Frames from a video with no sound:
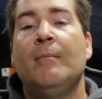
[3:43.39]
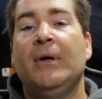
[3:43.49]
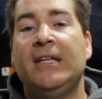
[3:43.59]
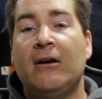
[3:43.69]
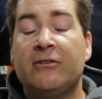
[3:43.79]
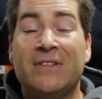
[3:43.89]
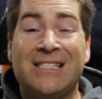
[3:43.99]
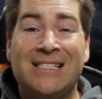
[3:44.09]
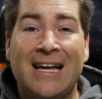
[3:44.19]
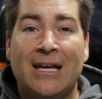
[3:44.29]
but they also have a
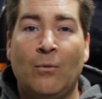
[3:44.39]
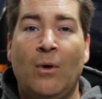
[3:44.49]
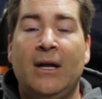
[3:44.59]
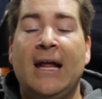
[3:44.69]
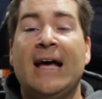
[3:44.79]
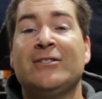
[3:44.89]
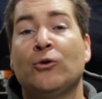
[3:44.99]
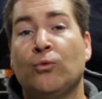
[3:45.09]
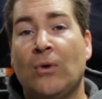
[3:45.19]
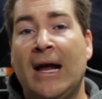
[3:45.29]
second one as a
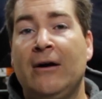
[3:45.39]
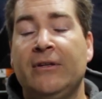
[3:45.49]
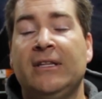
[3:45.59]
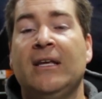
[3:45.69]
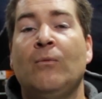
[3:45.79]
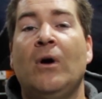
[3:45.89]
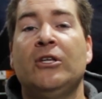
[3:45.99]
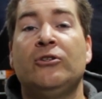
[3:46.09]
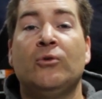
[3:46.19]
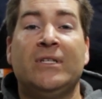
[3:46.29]
ground that they
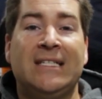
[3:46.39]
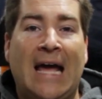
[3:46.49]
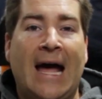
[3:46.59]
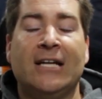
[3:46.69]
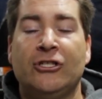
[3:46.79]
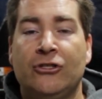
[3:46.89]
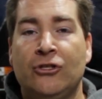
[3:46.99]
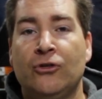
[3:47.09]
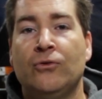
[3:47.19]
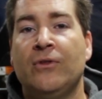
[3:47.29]
want you to attach
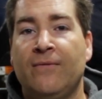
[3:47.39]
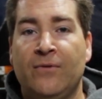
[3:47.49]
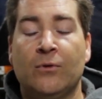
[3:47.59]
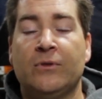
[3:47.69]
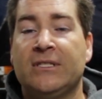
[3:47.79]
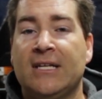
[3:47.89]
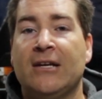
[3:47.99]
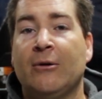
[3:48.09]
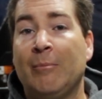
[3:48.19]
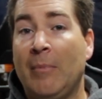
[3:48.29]
to the fuel
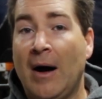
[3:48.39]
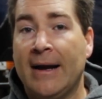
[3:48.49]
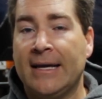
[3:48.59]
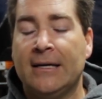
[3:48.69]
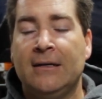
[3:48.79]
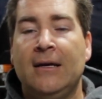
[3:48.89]
sender body.